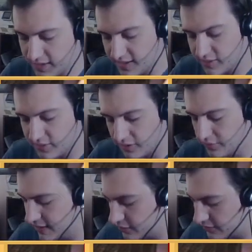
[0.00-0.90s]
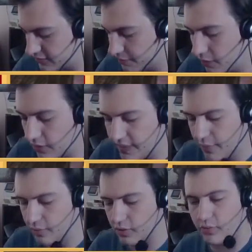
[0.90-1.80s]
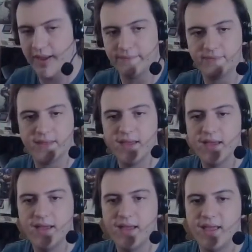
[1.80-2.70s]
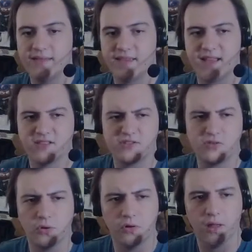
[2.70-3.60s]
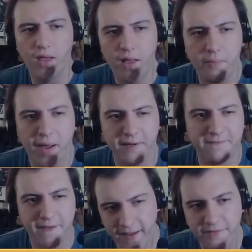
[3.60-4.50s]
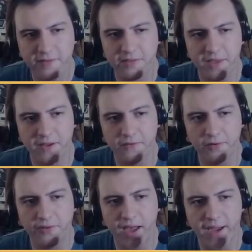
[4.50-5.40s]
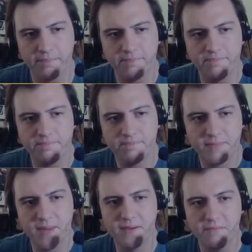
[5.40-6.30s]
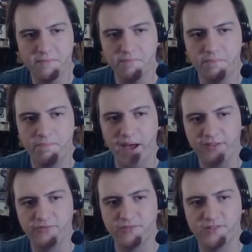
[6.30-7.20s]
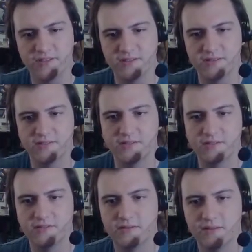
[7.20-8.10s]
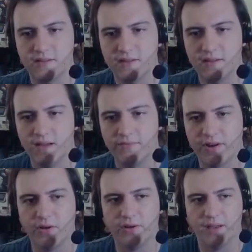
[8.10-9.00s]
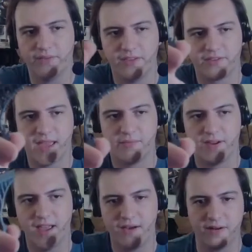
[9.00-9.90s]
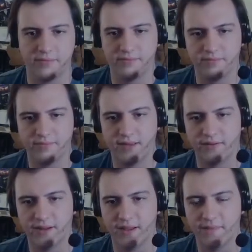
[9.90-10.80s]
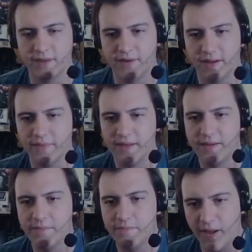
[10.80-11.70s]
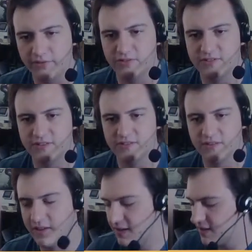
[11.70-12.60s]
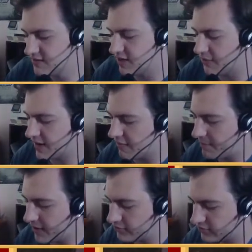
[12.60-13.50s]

need to do in order to support that walkway is install my favourite thing of all time. Buttresses. I'm trying to hold it up to this camera here when I'm down here. There we are. Buttresses. So we're going to have a buttress